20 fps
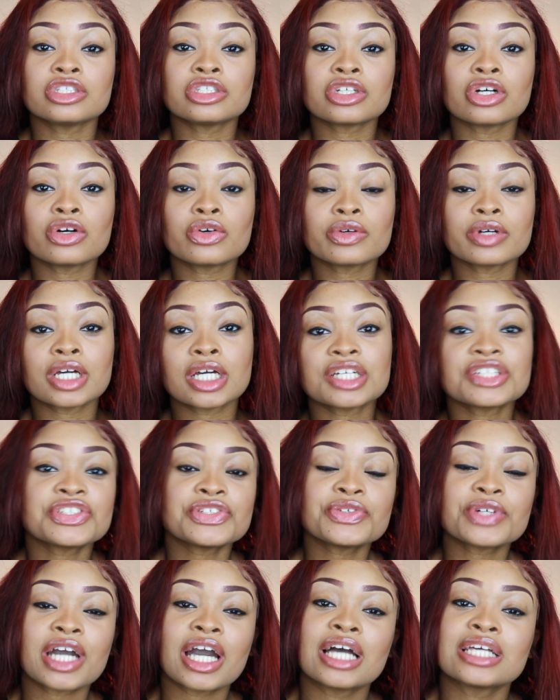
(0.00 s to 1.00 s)
so as
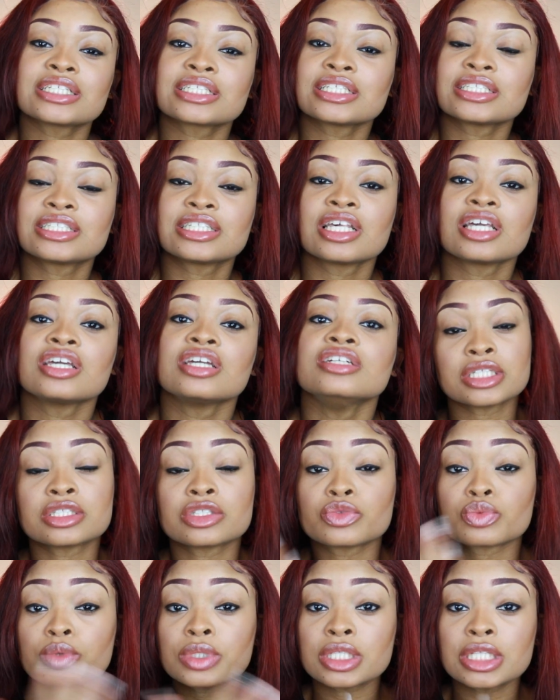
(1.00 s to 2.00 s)
you guys can see
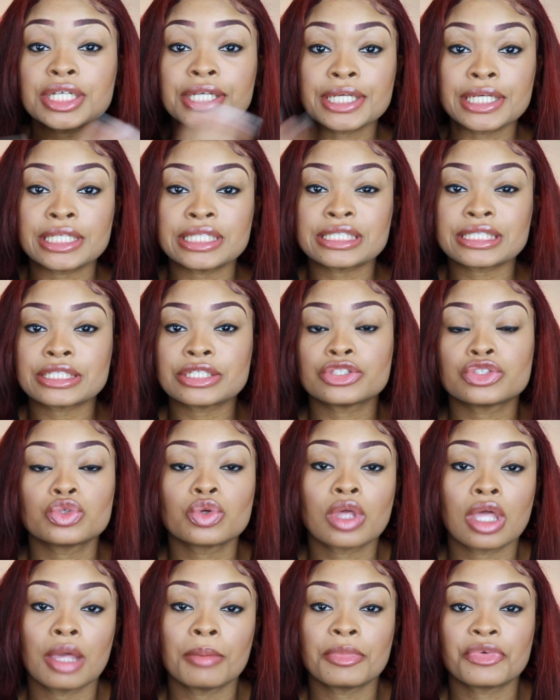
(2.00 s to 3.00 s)
it's really easy
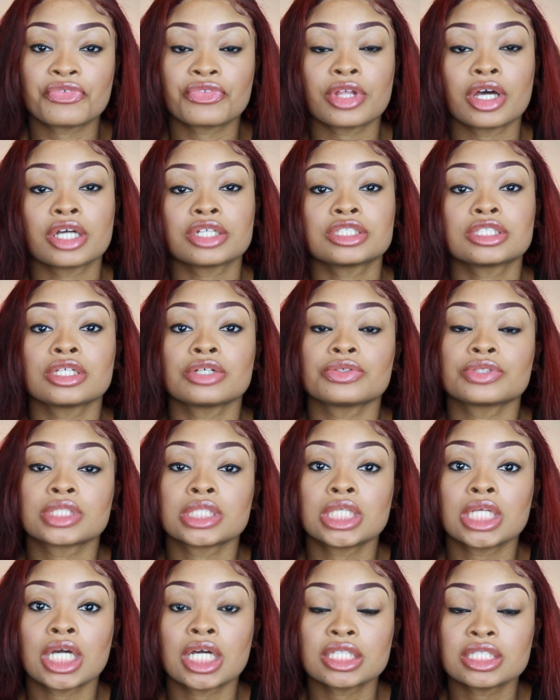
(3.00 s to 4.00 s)
to camouflage
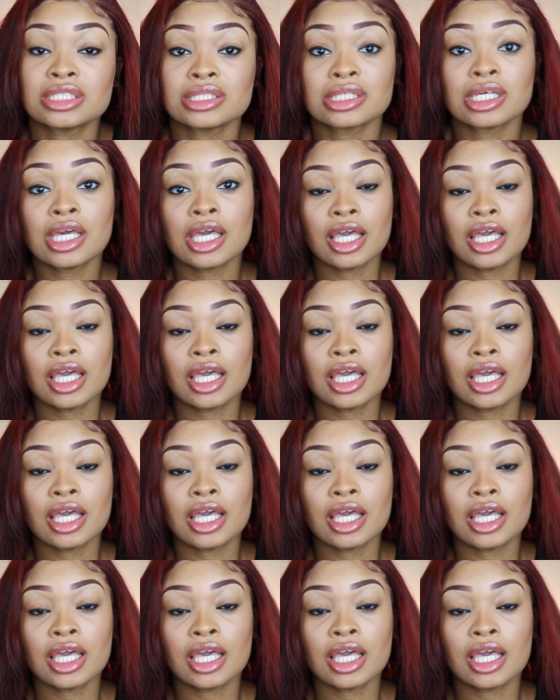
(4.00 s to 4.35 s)
those knots